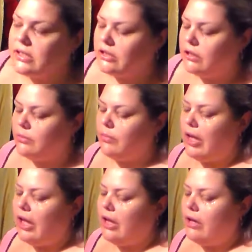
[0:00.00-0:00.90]
serum
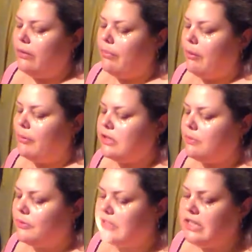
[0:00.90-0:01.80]
and my
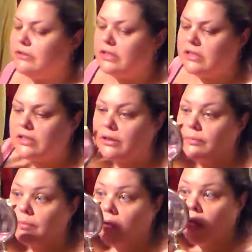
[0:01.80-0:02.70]
Principal Secret serum,